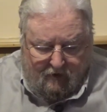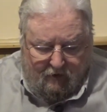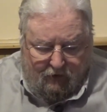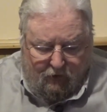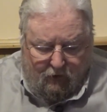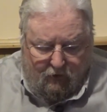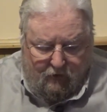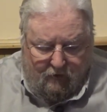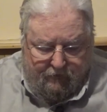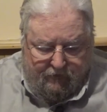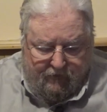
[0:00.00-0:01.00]

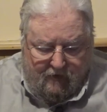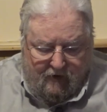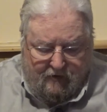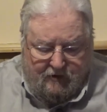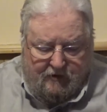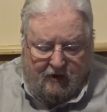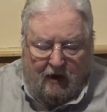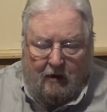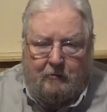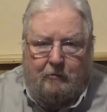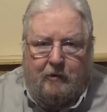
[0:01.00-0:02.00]
Third, it's a
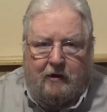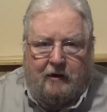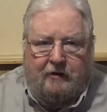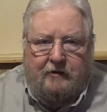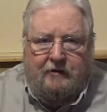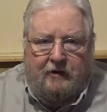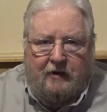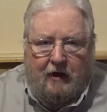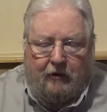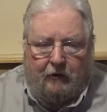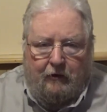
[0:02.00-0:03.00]
time to be linked
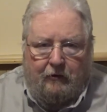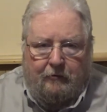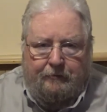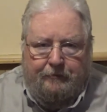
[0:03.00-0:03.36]
together.